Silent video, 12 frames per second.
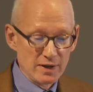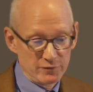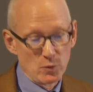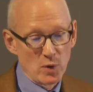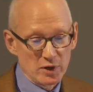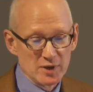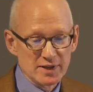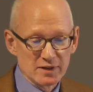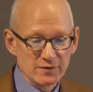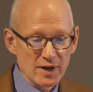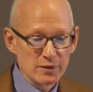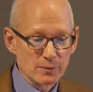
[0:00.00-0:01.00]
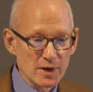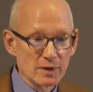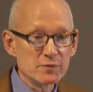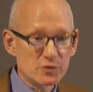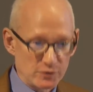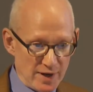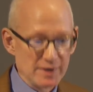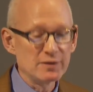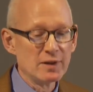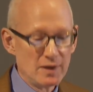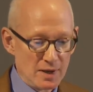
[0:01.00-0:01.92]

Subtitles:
if you want to identify the relative strength